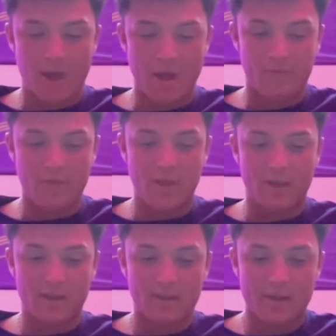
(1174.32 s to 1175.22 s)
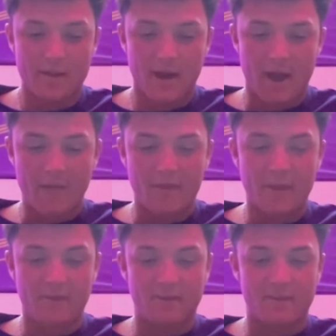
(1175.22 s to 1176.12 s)
I
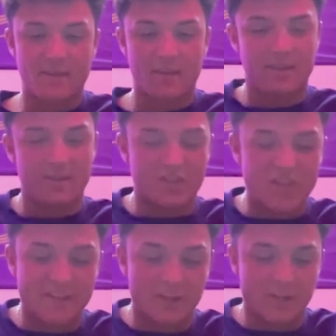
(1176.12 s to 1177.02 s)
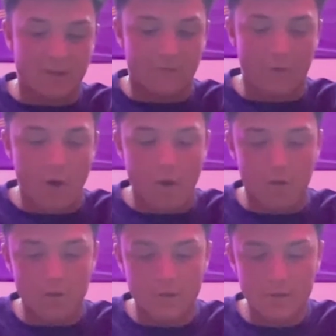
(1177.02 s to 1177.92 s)
think the Chiefs are going to
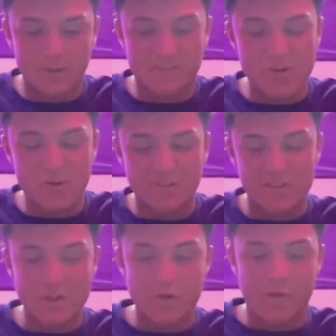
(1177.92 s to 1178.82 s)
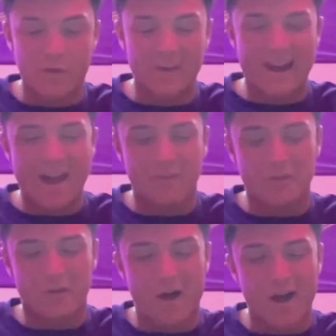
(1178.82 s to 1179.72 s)
fall to 2-2, and then they're going to have a
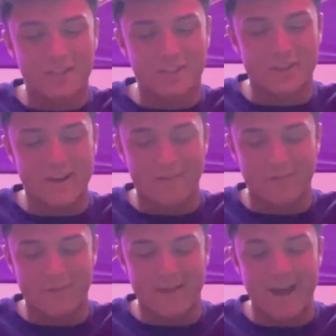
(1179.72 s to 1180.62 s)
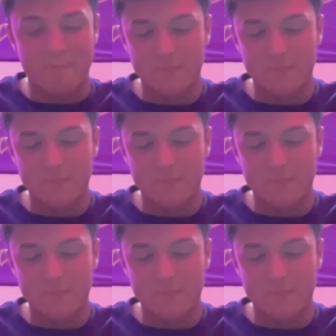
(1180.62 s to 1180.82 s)
little hot streak after that.